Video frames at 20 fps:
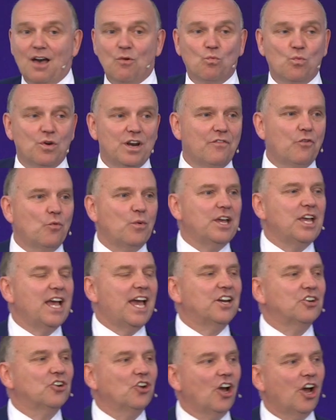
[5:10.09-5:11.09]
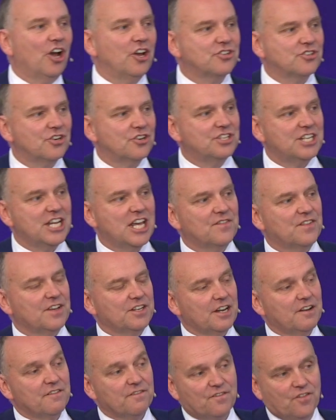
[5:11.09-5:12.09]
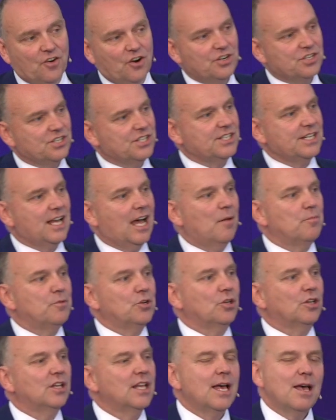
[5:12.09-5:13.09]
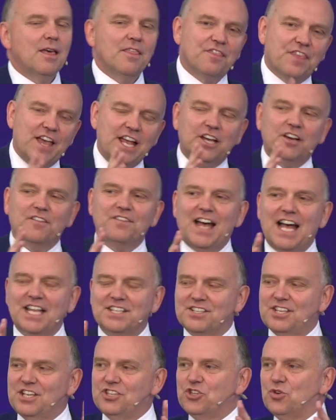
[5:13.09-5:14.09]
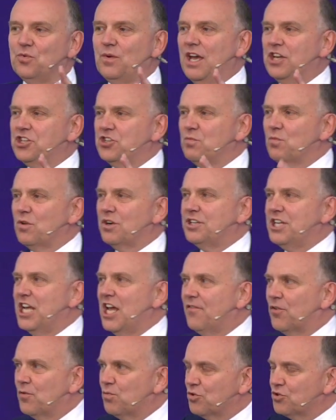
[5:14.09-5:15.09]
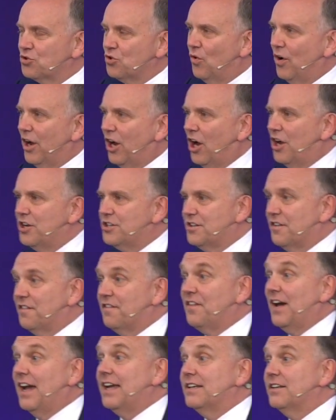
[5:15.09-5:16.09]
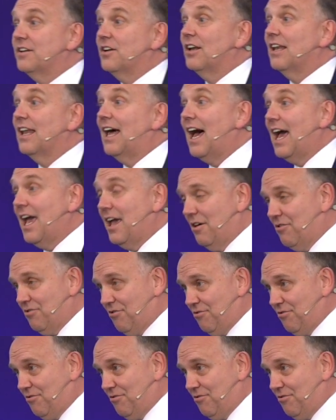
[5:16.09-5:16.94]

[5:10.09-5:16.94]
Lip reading: Whenever we encounter David in 1 Samuel, think of that situation where David was going out to fight Goliath.